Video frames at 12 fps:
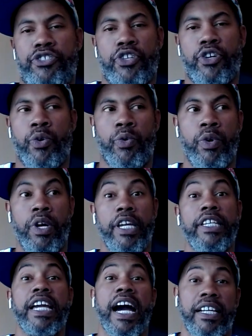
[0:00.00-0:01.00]
So
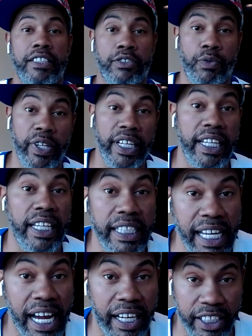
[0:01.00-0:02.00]
he got his ring and
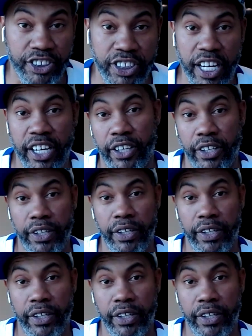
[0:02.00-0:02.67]
he got his share.